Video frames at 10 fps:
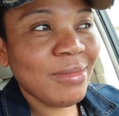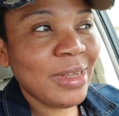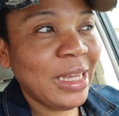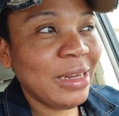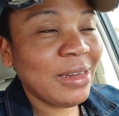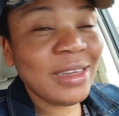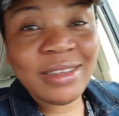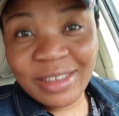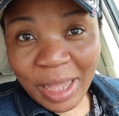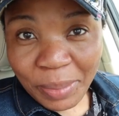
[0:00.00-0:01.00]
in
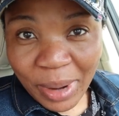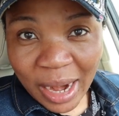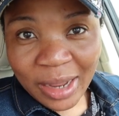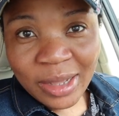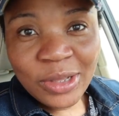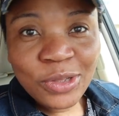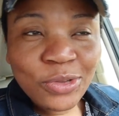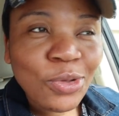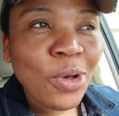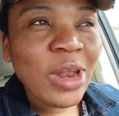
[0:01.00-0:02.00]
december
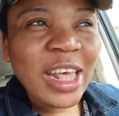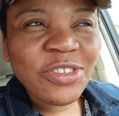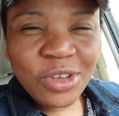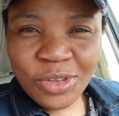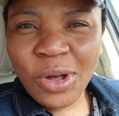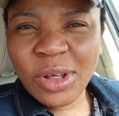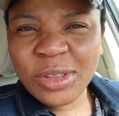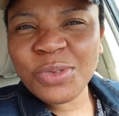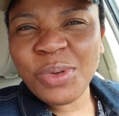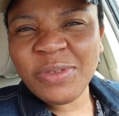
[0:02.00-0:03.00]
so let's just call
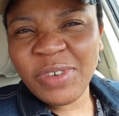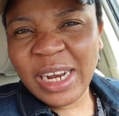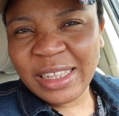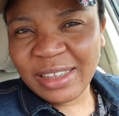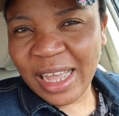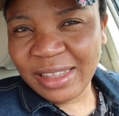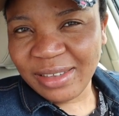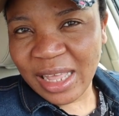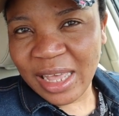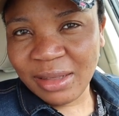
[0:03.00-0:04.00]
this one valentine's
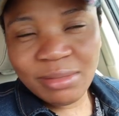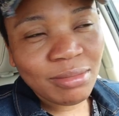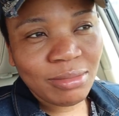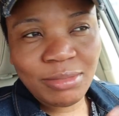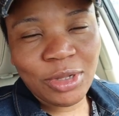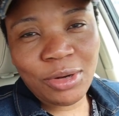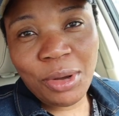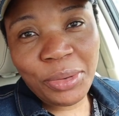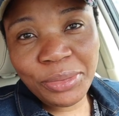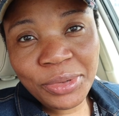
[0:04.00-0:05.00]
day you
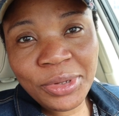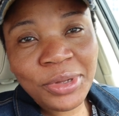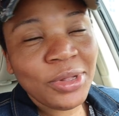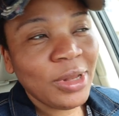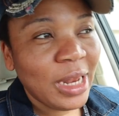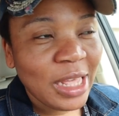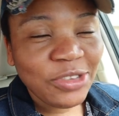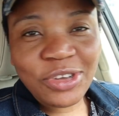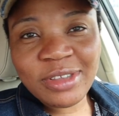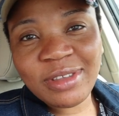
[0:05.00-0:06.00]
know
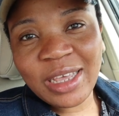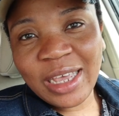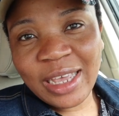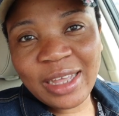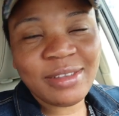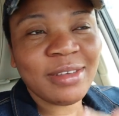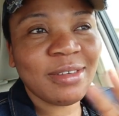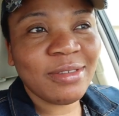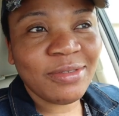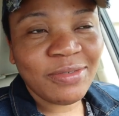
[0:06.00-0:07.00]
let's just say it's
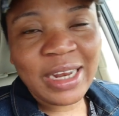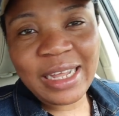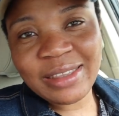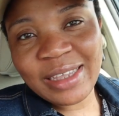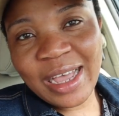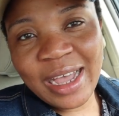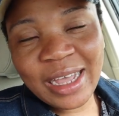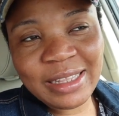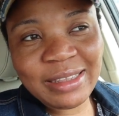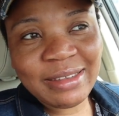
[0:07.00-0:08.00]
a
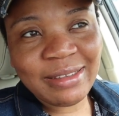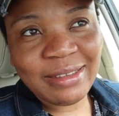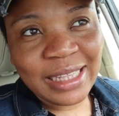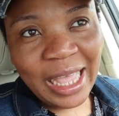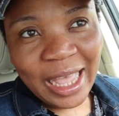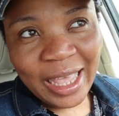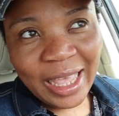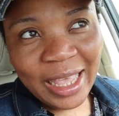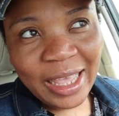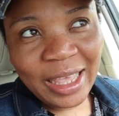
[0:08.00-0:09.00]
valentine's
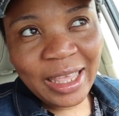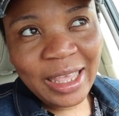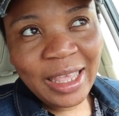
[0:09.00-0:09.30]
day